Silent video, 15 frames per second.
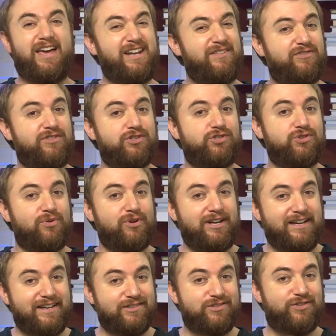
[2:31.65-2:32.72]
And if this story
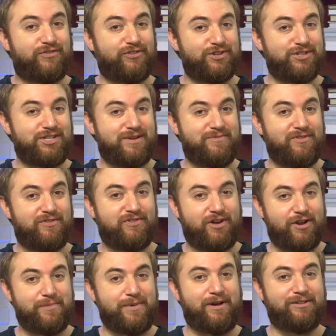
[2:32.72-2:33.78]
is the first time you've
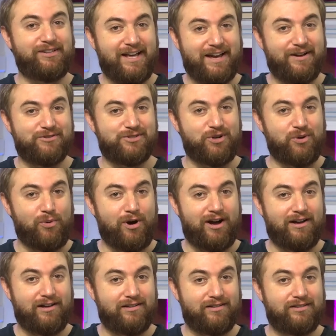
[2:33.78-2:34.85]
thought about Legos in a
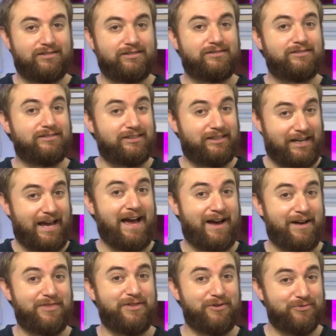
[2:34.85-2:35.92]
while,
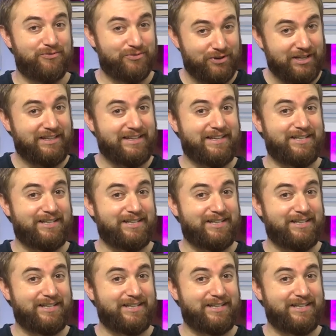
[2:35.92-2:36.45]
yeah, they're really